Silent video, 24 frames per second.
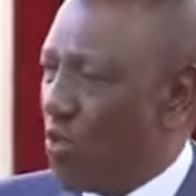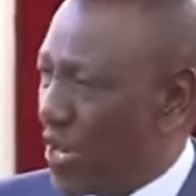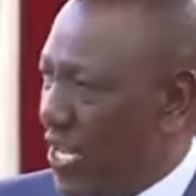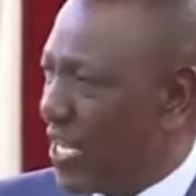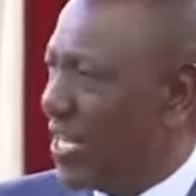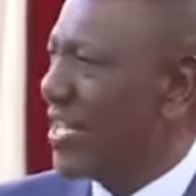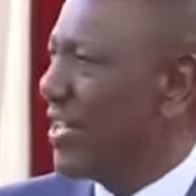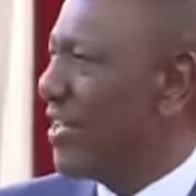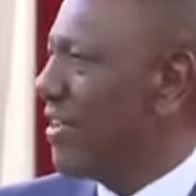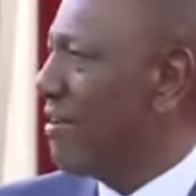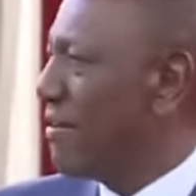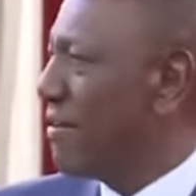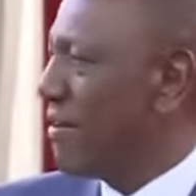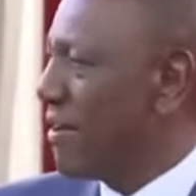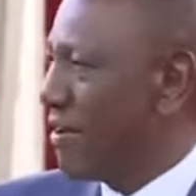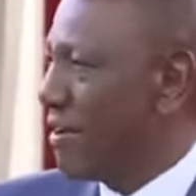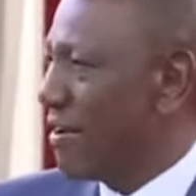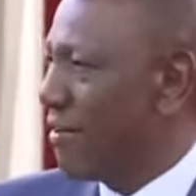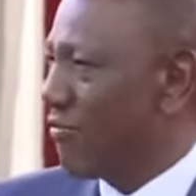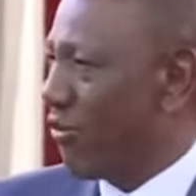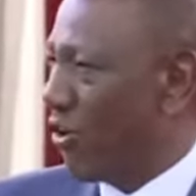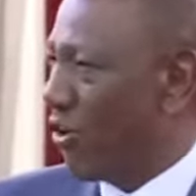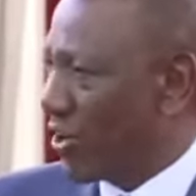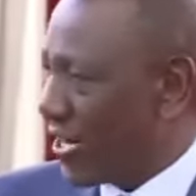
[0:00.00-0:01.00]

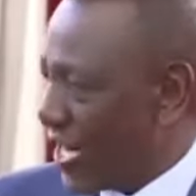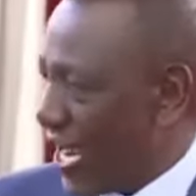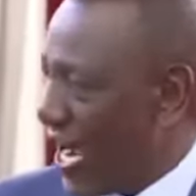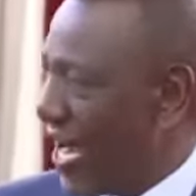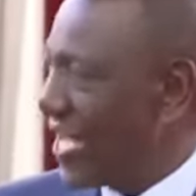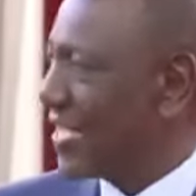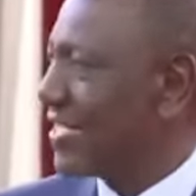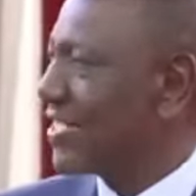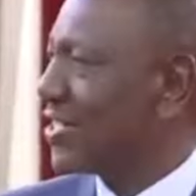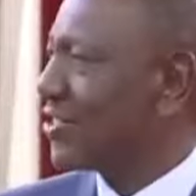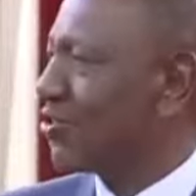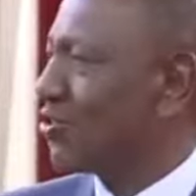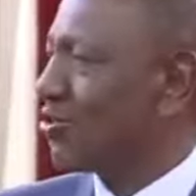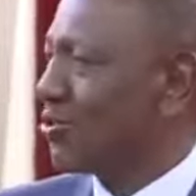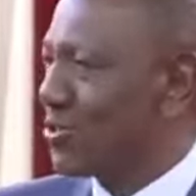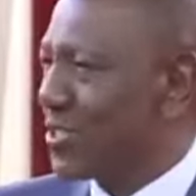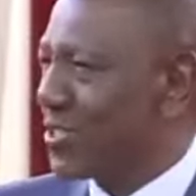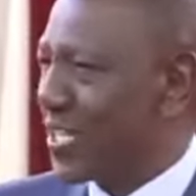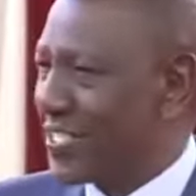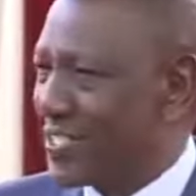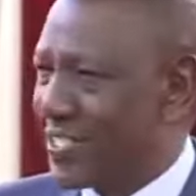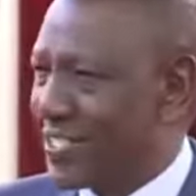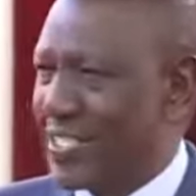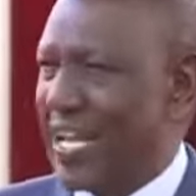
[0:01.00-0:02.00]
We, for us
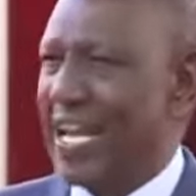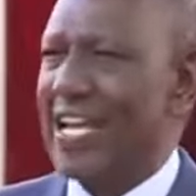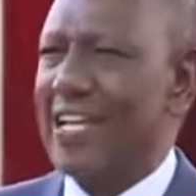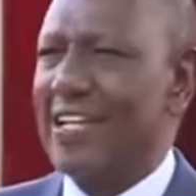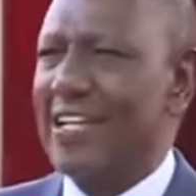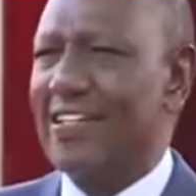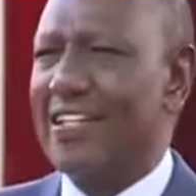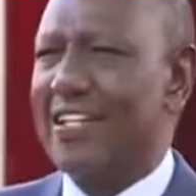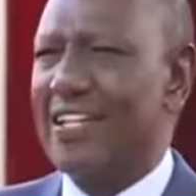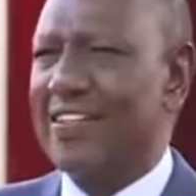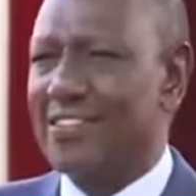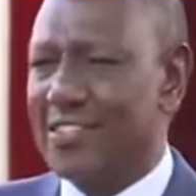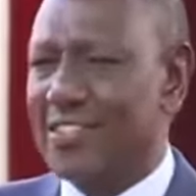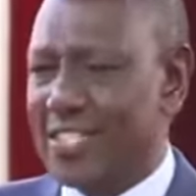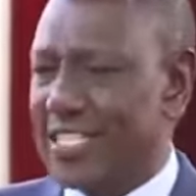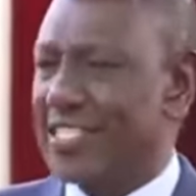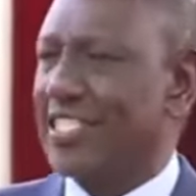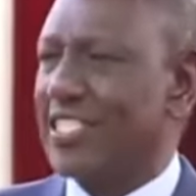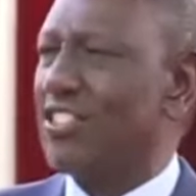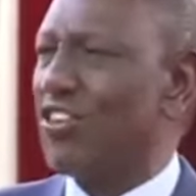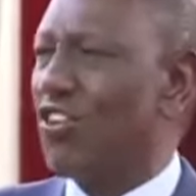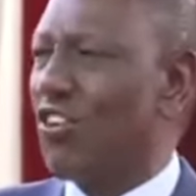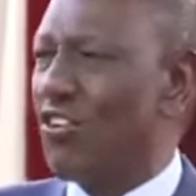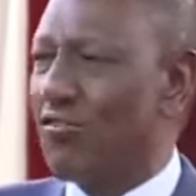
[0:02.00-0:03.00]
to sustain the
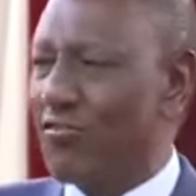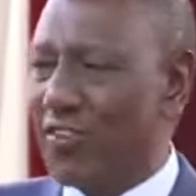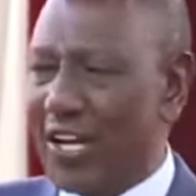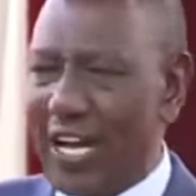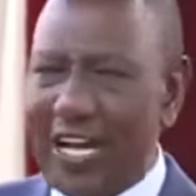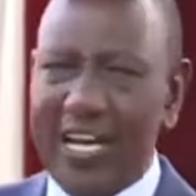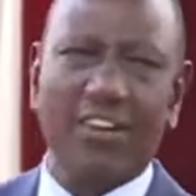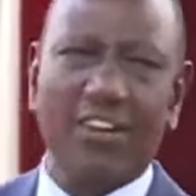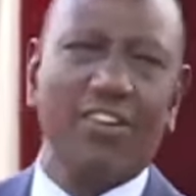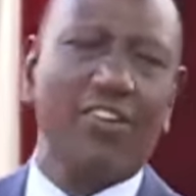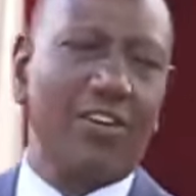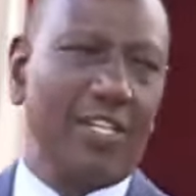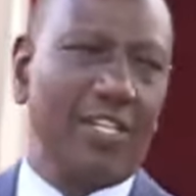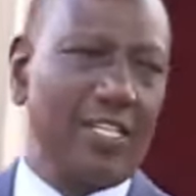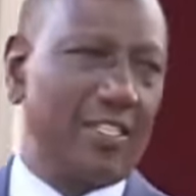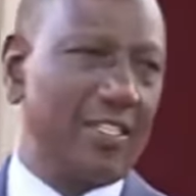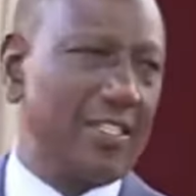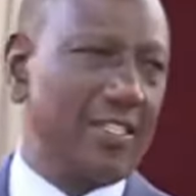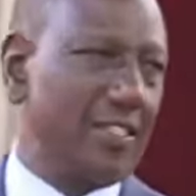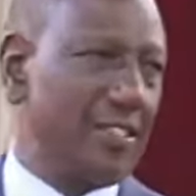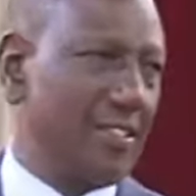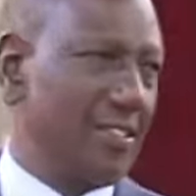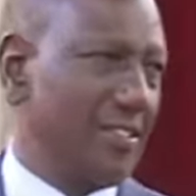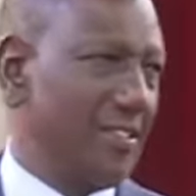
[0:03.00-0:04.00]
city of
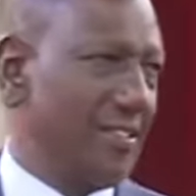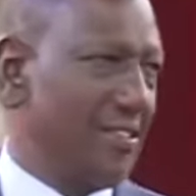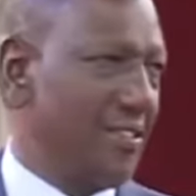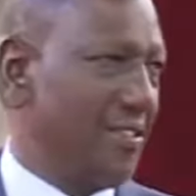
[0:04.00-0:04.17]
Eldoret,